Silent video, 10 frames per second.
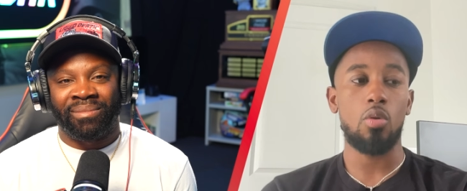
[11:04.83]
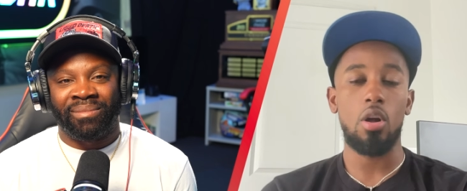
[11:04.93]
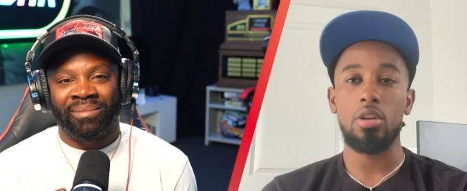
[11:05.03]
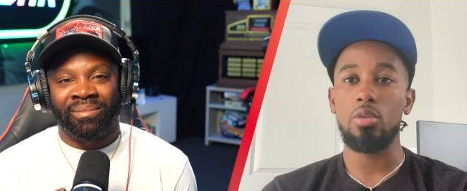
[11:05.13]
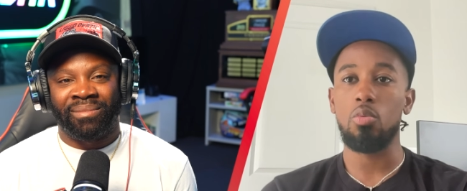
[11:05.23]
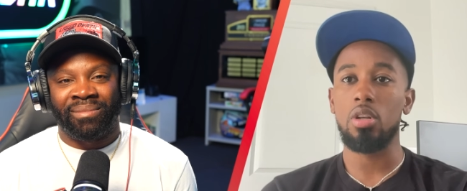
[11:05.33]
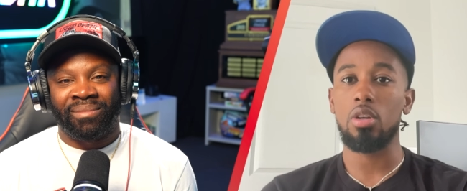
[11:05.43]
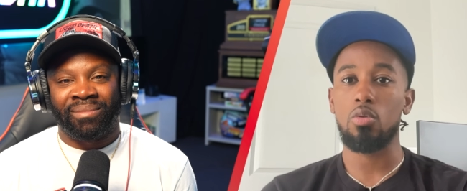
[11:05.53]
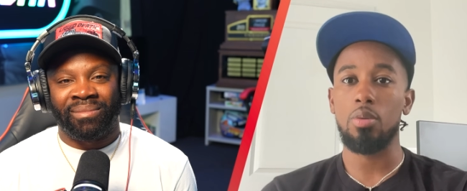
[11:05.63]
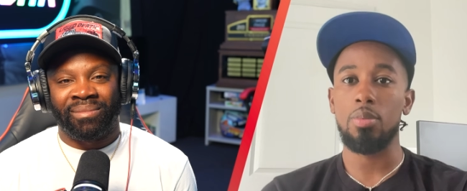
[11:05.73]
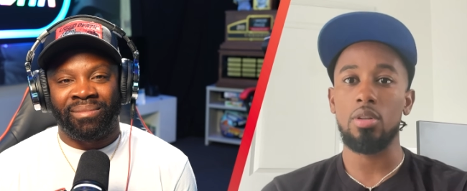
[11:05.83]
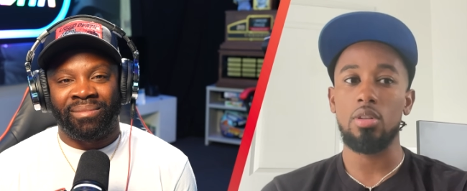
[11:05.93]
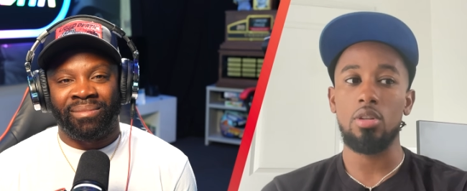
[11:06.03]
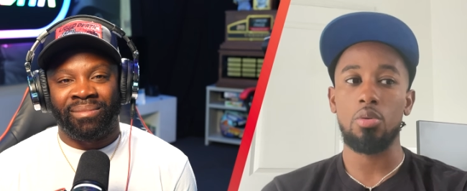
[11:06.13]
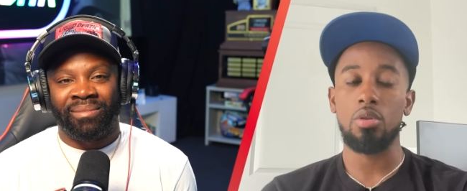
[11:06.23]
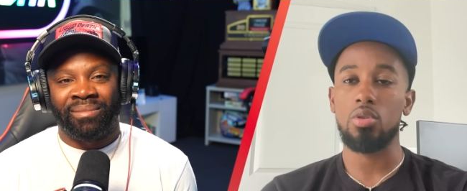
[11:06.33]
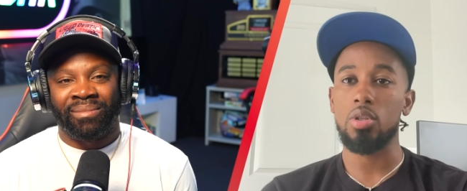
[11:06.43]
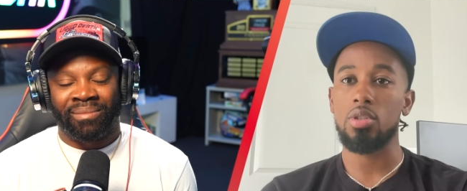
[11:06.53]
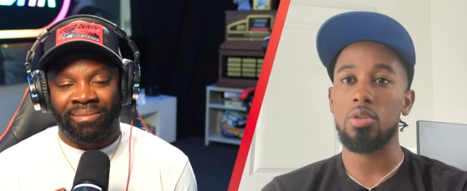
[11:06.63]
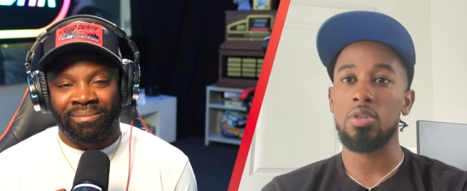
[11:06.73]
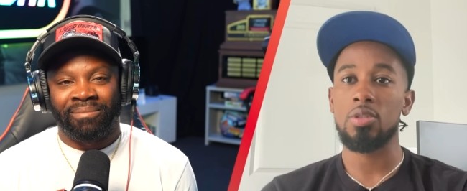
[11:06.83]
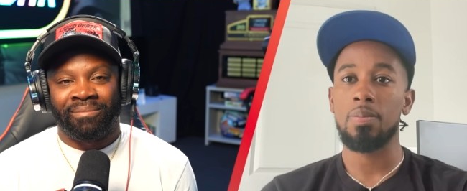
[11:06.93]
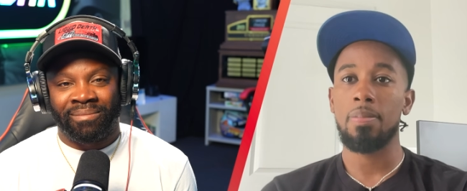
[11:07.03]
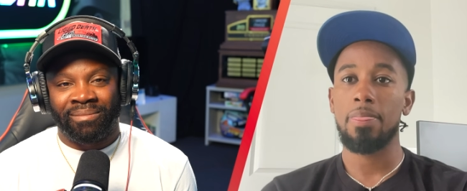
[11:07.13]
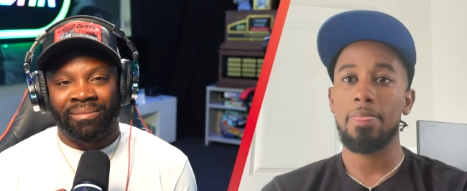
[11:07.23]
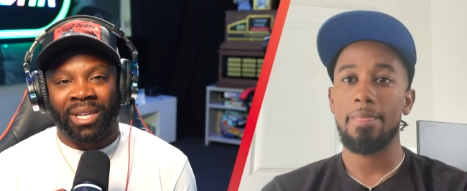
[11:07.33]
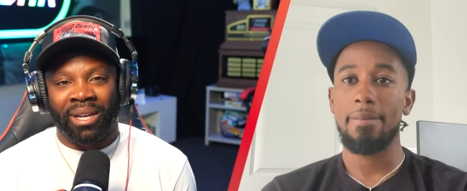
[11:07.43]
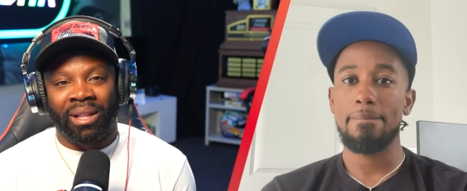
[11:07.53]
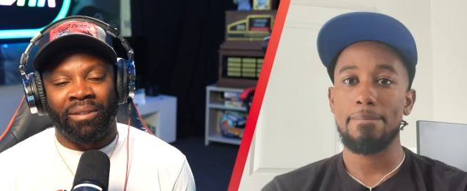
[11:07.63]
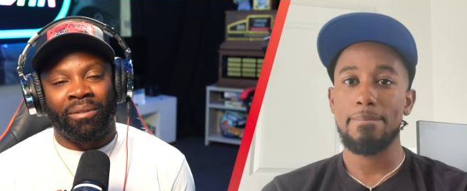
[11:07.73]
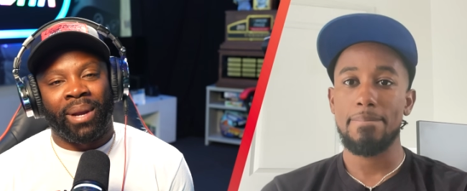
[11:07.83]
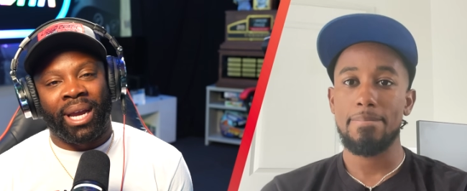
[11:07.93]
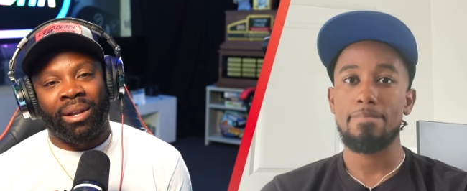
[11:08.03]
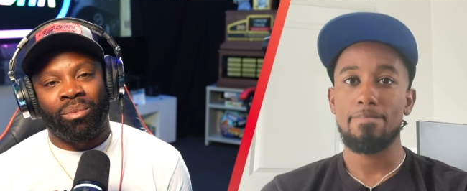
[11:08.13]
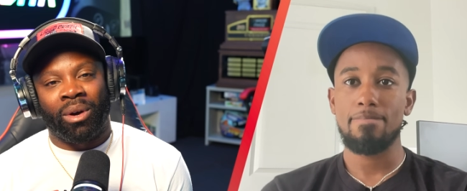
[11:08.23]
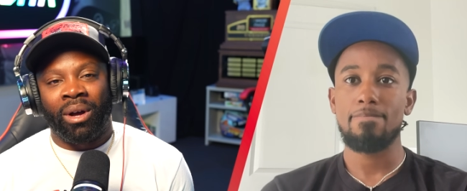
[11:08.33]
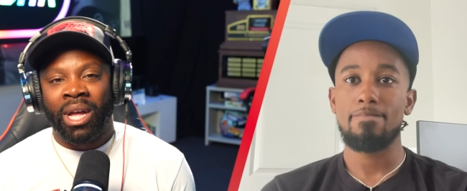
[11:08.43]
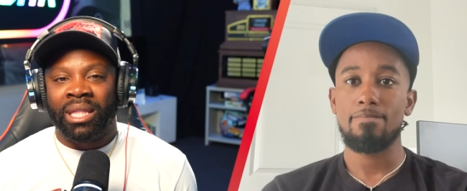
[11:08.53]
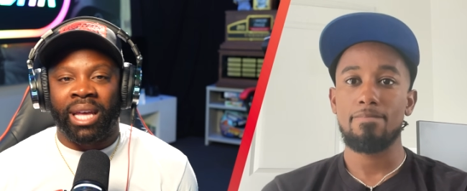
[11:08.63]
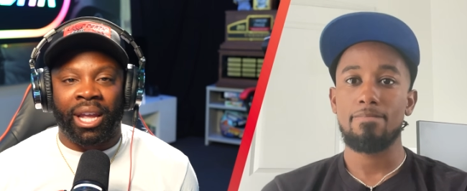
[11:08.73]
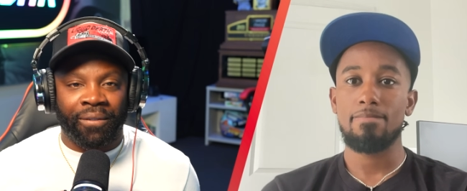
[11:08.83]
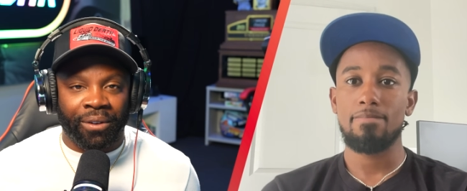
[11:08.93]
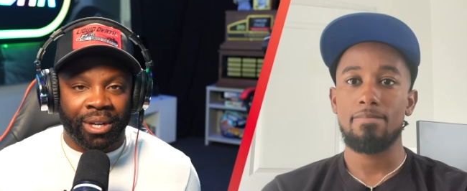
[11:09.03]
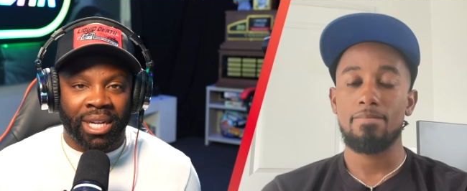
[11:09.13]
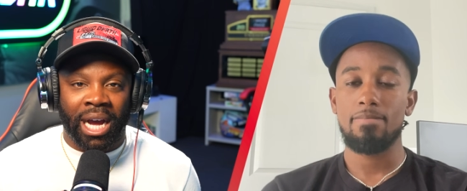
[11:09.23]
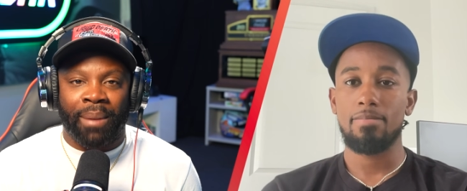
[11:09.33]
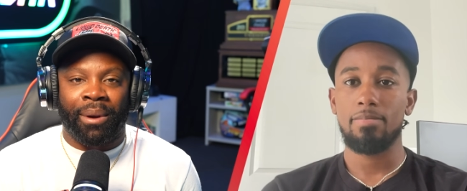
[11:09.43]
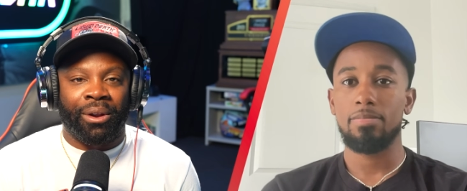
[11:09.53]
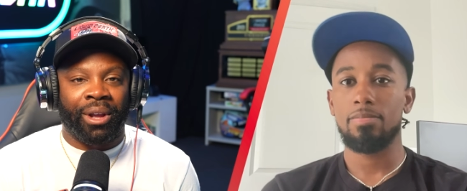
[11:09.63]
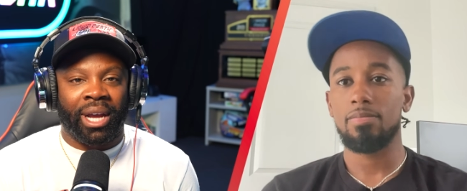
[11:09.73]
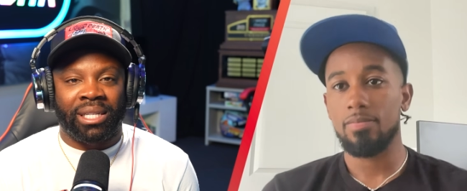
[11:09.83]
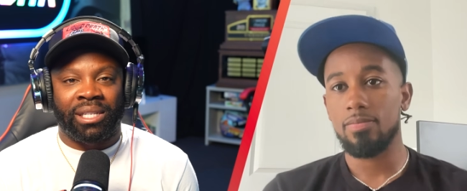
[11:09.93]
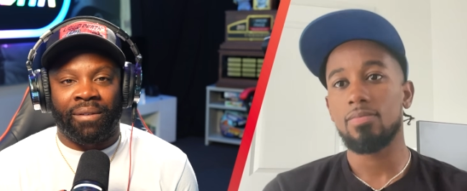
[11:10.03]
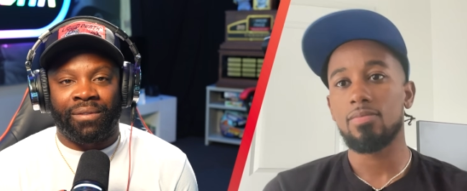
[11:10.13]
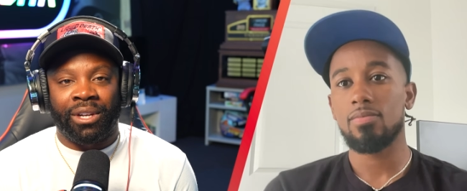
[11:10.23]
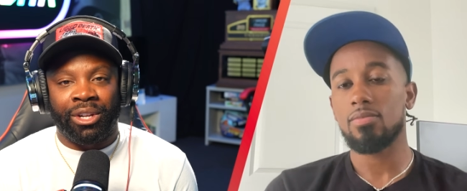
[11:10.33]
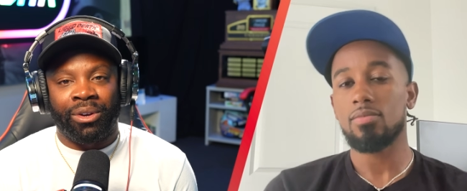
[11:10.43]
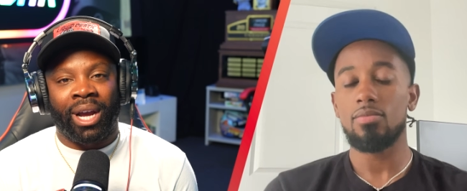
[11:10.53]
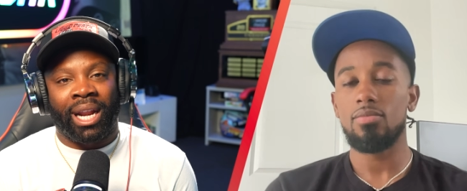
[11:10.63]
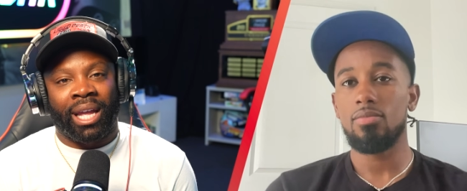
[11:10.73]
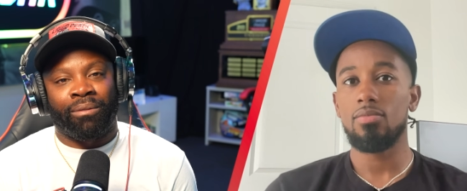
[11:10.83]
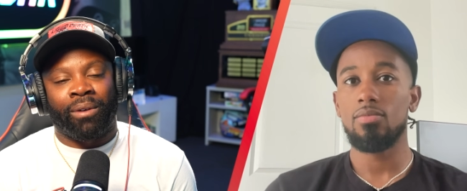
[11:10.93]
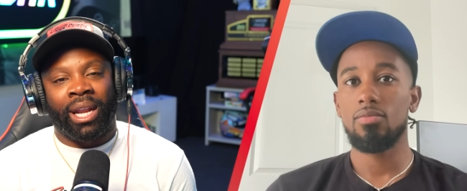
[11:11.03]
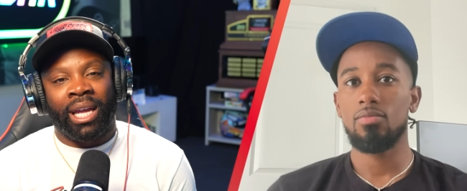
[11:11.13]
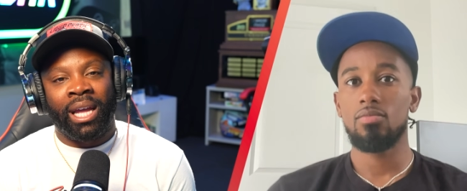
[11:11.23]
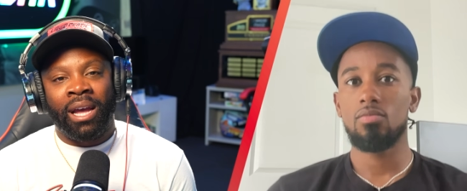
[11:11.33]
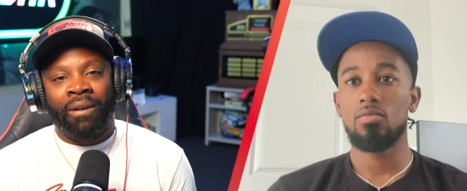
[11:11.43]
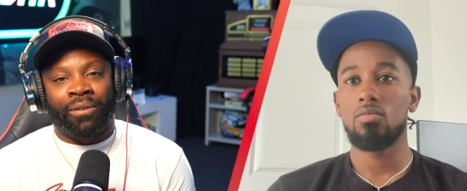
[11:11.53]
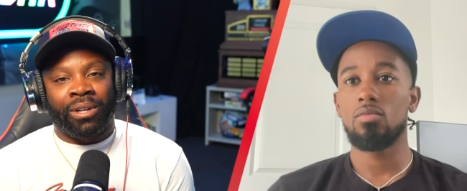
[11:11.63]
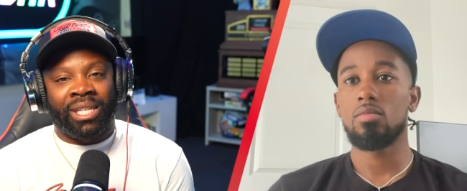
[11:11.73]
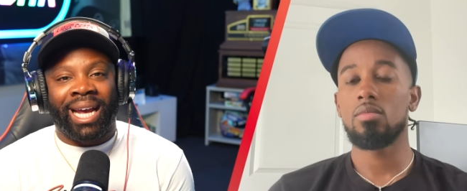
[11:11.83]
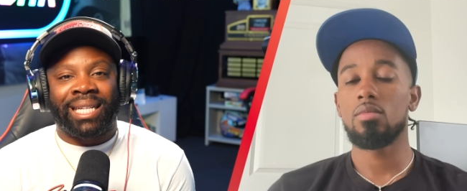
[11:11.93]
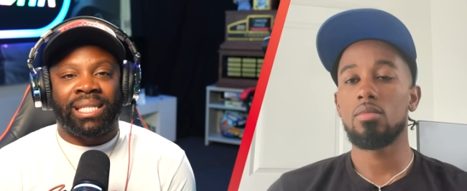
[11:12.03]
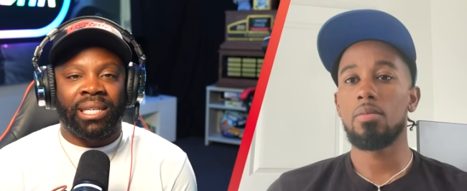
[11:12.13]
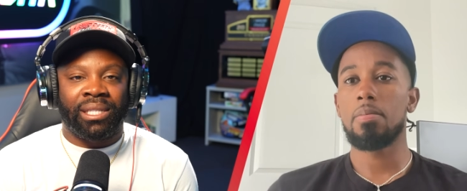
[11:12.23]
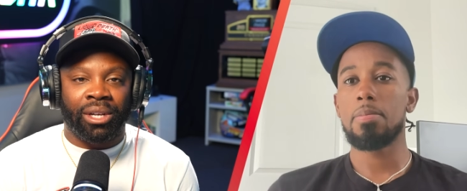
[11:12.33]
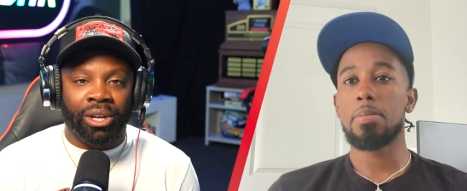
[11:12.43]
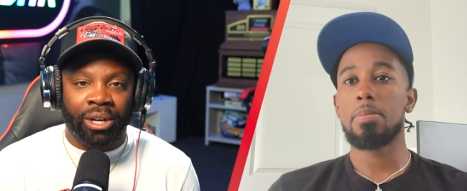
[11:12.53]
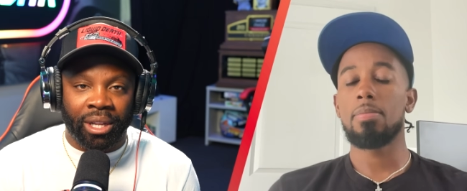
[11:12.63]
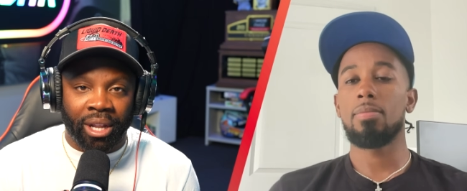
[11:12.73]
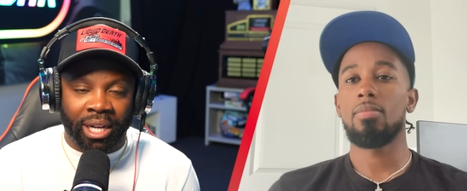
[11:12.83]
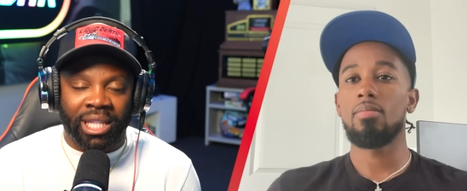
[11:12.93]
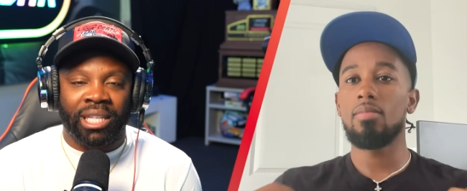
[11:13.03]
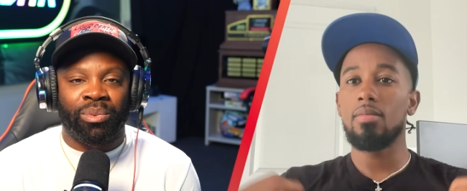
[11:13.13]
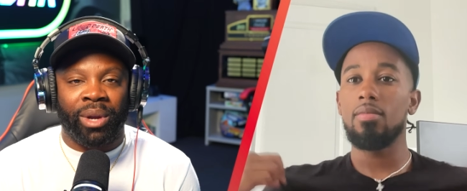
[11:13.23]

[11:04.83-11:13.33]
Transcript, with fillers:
Speaker 1: quality winning equipment, you know, in the Truck Series.
Speaker 2: I love it, man. Well, thank you for your time. I know you got stuff to do. Got to get ready for Texas. Good luck this